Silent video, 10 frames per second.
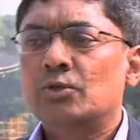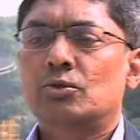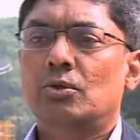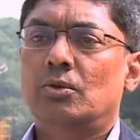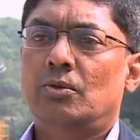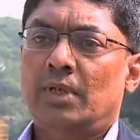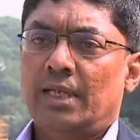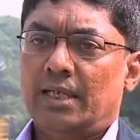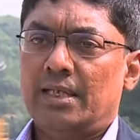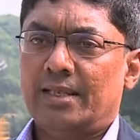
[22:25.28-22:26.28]
So
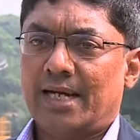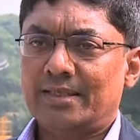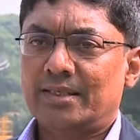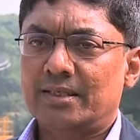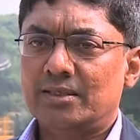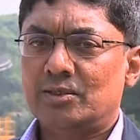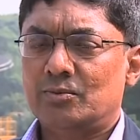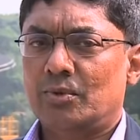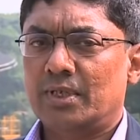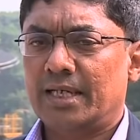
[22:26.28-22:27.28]
in that sense,
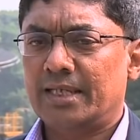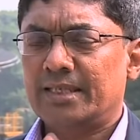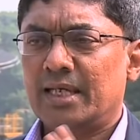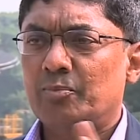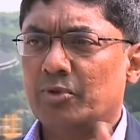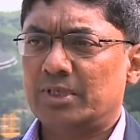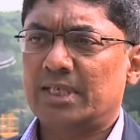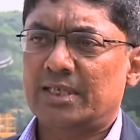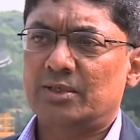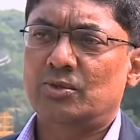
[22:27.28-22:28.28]
what the SKA
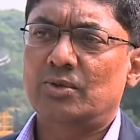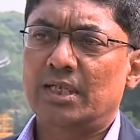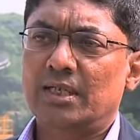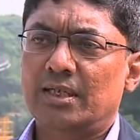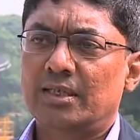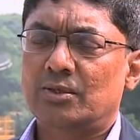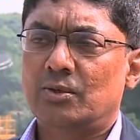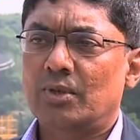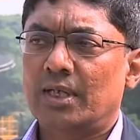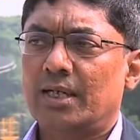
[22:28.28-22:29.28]
project is doing is
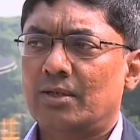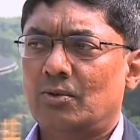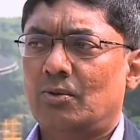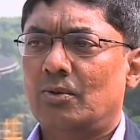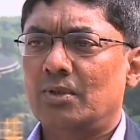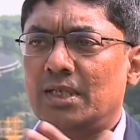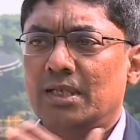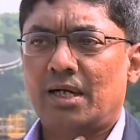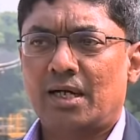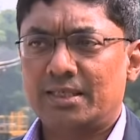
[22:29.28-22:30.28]
looking at all the
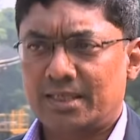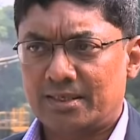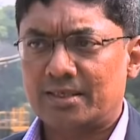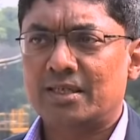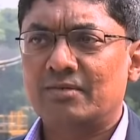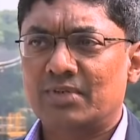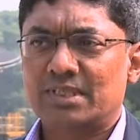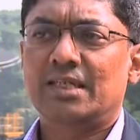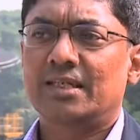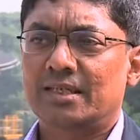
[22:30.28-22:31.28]
large existing
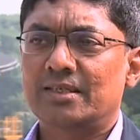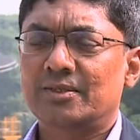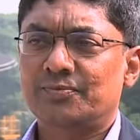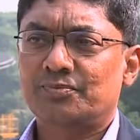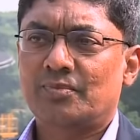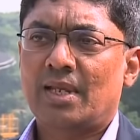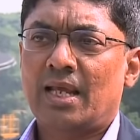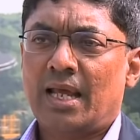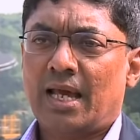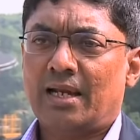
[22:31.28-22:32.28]
facilities
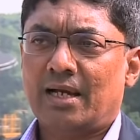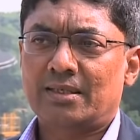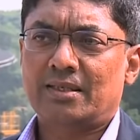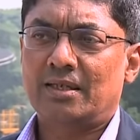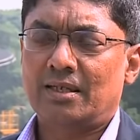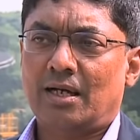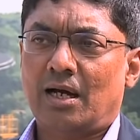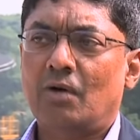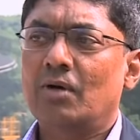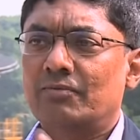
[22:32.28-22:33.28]
and asking
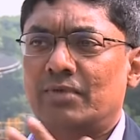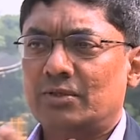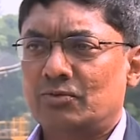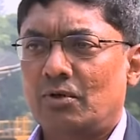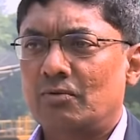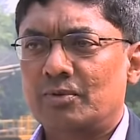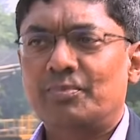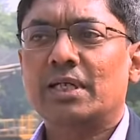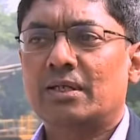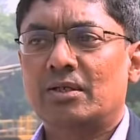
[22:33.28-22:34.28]
how have they solved
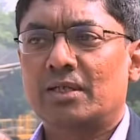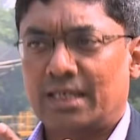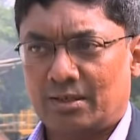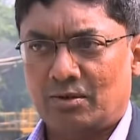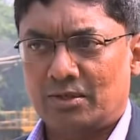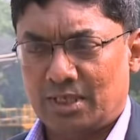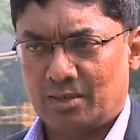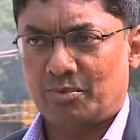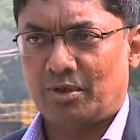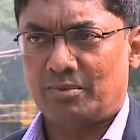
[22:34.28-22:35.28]
particular
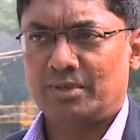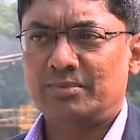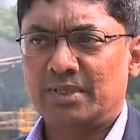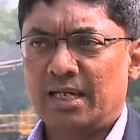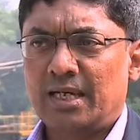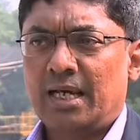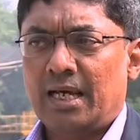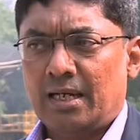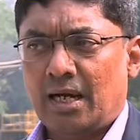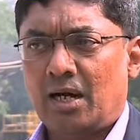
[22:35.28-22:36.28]
technological problems okay.
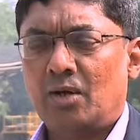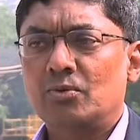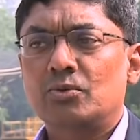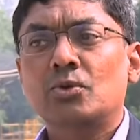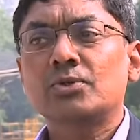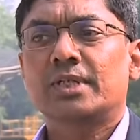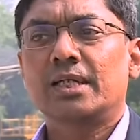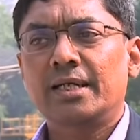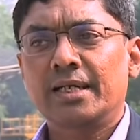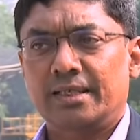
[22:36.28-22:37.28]
and how those
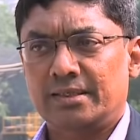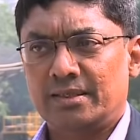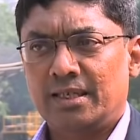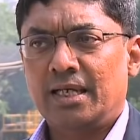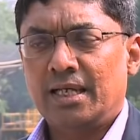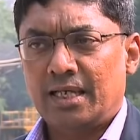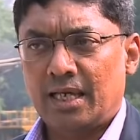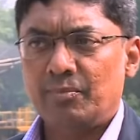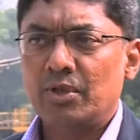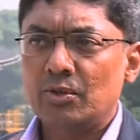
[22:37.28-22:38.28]
learnings
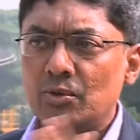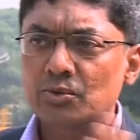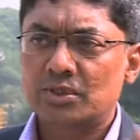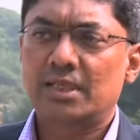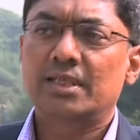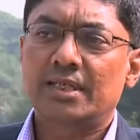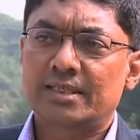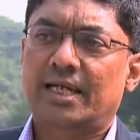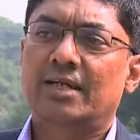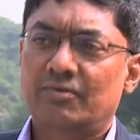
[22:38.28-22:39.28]
can be used in the
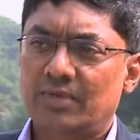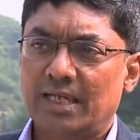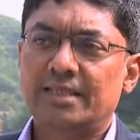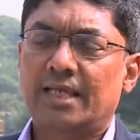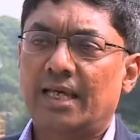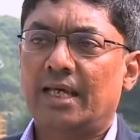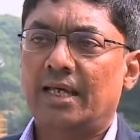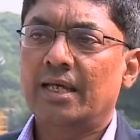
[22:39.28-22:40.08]
design of the SKA.